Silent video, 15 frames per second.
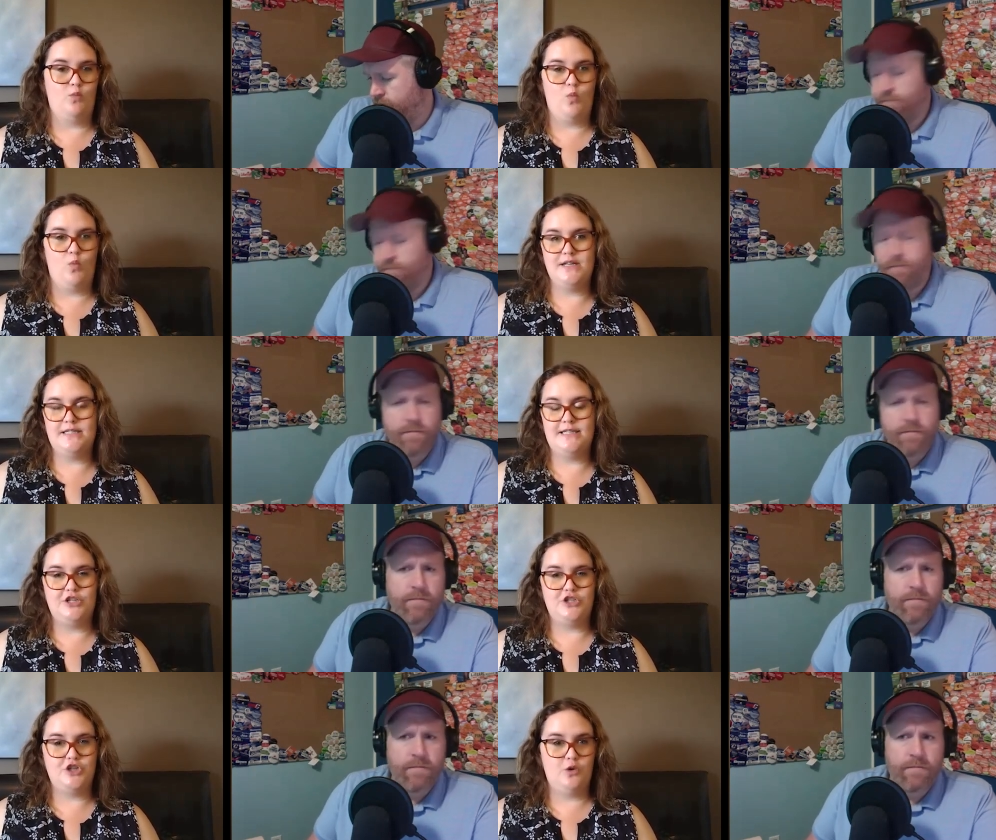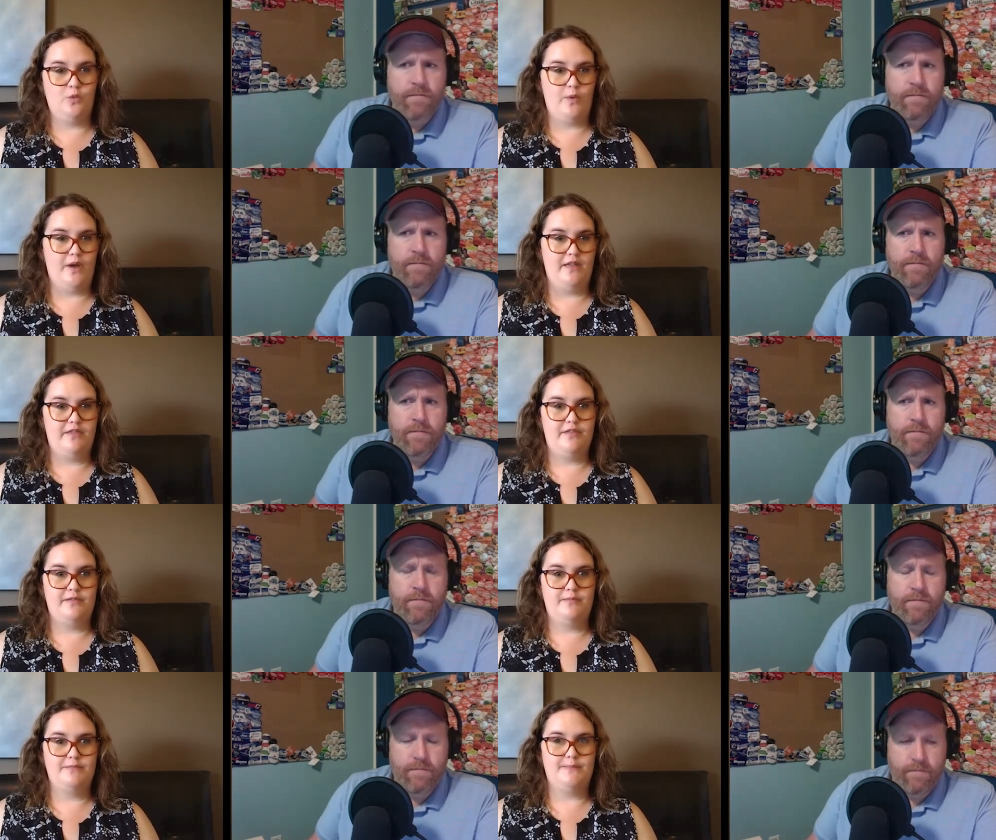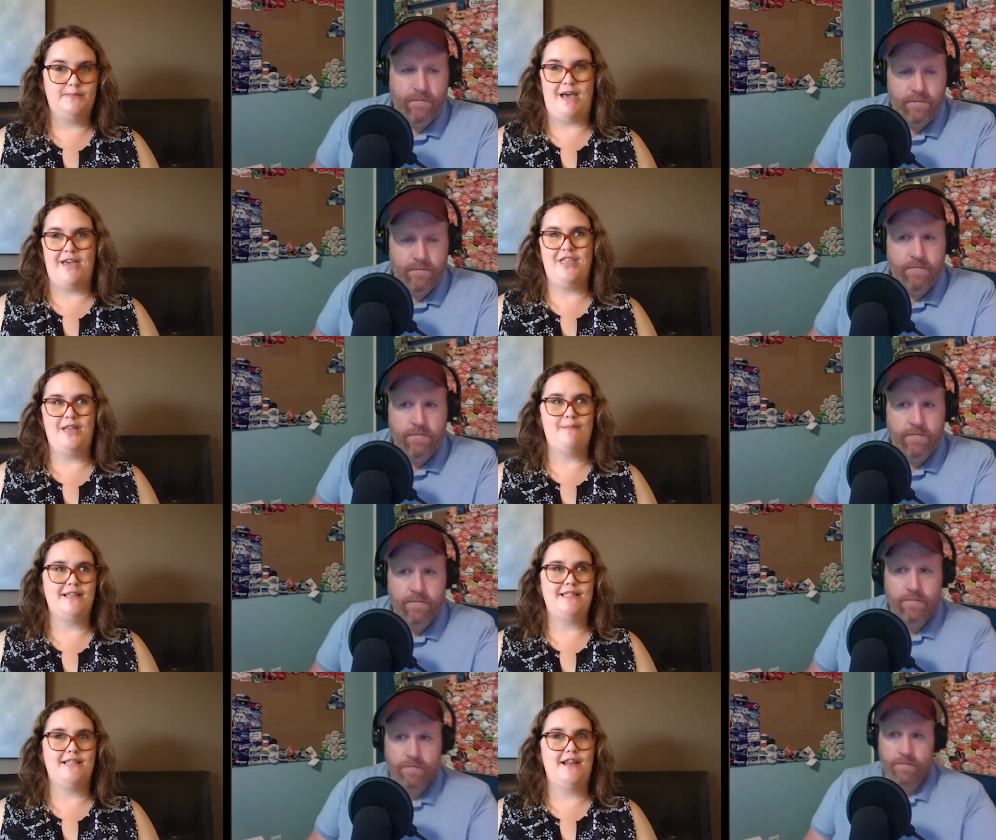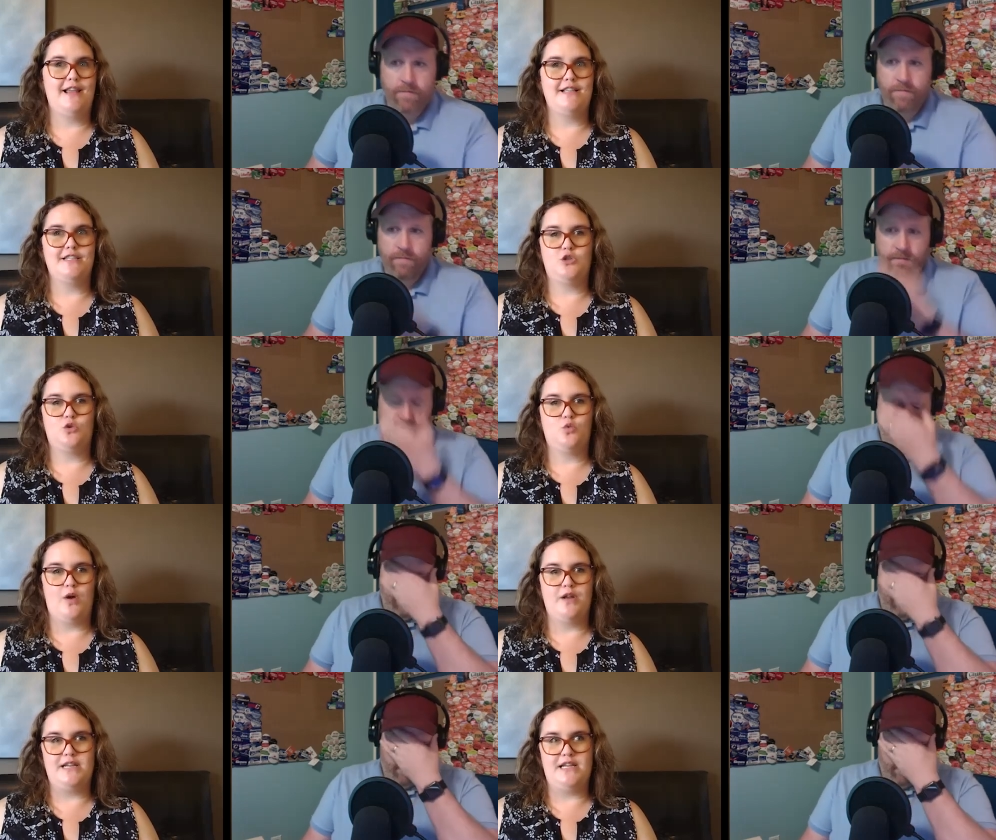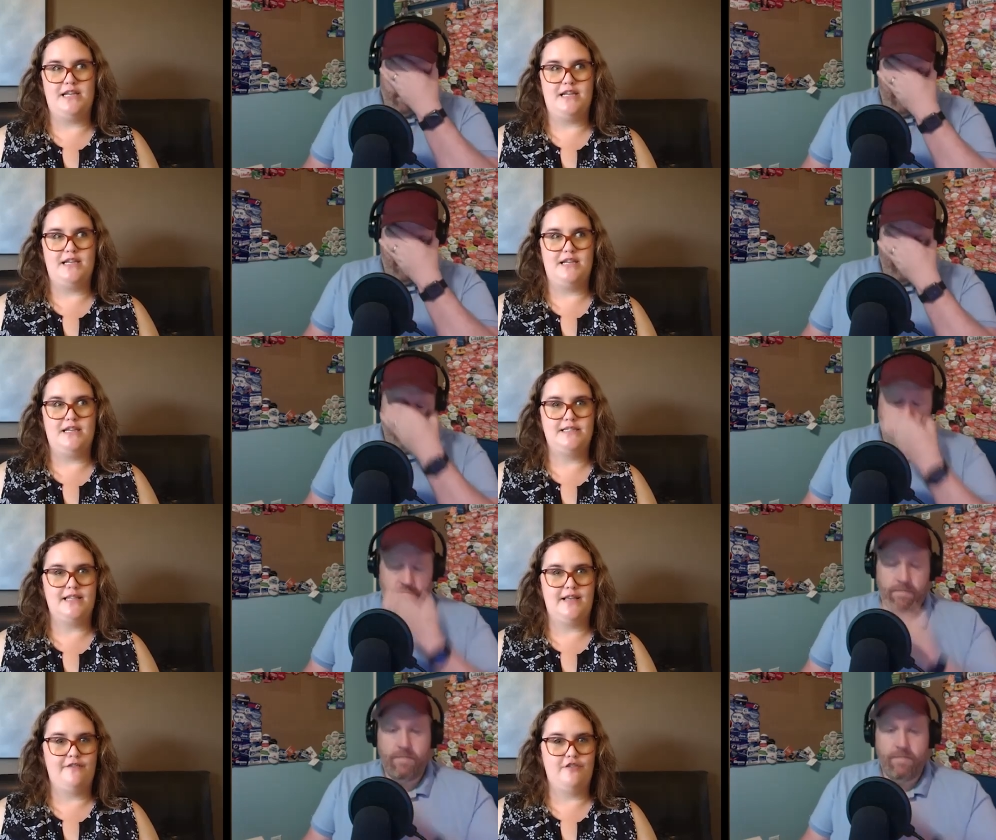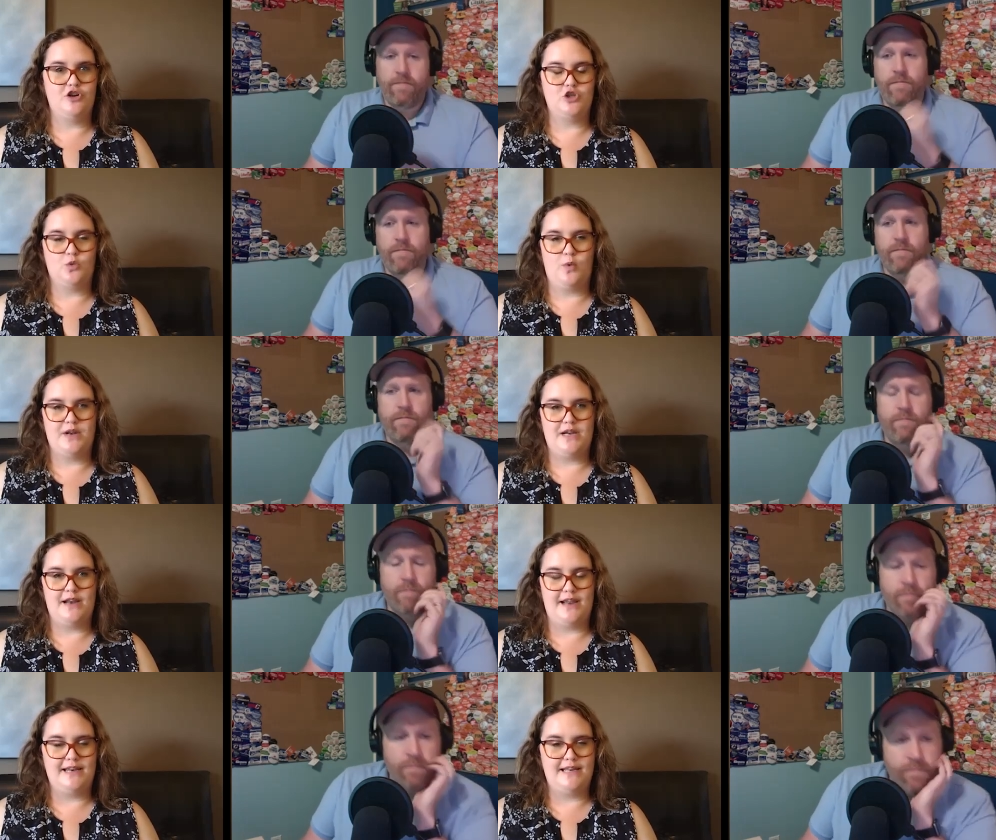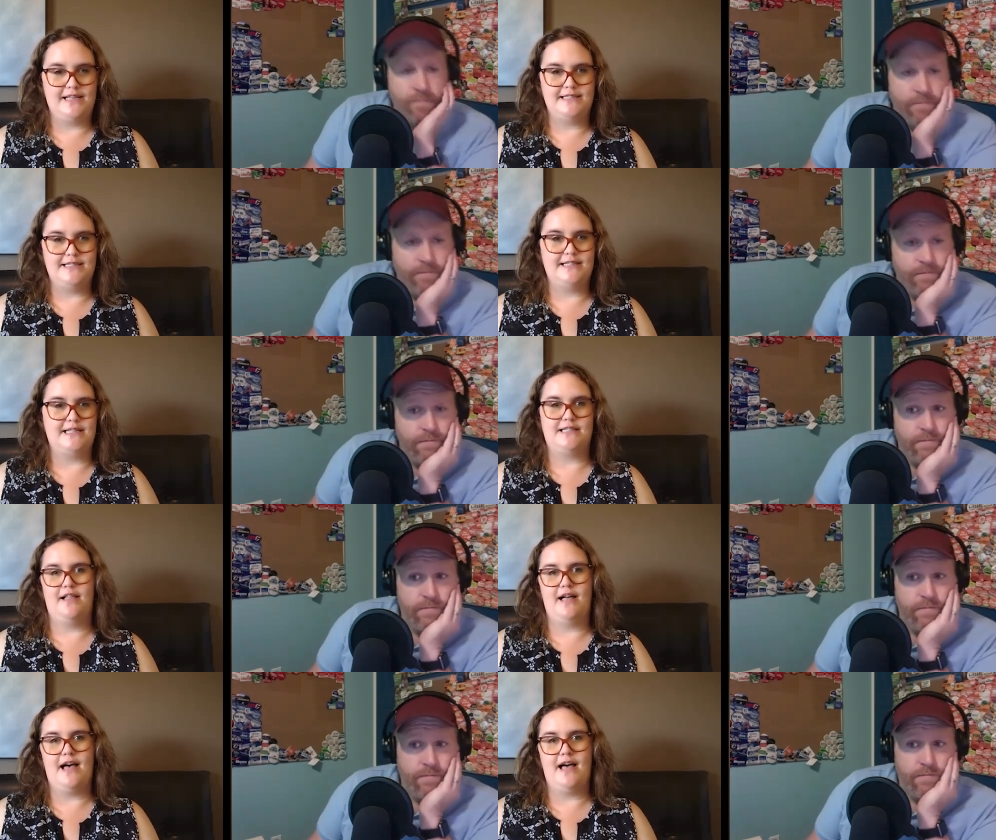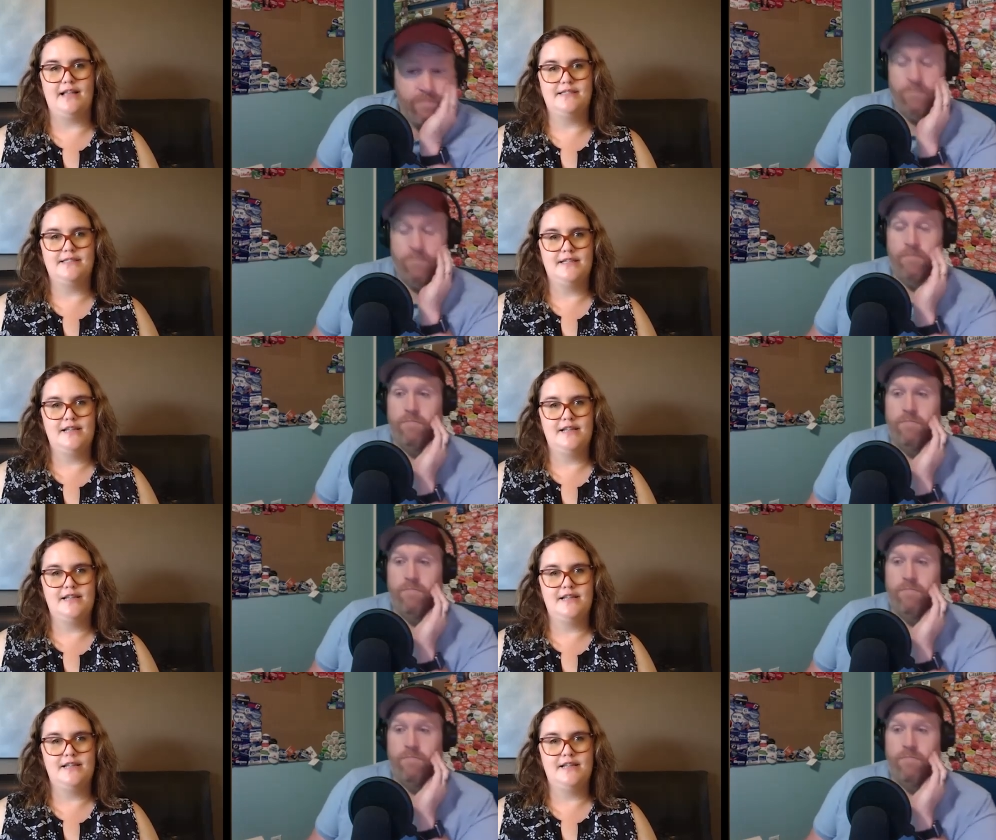Speaker 1: one teacher with, I think my son has 27 or 29 kids in his class.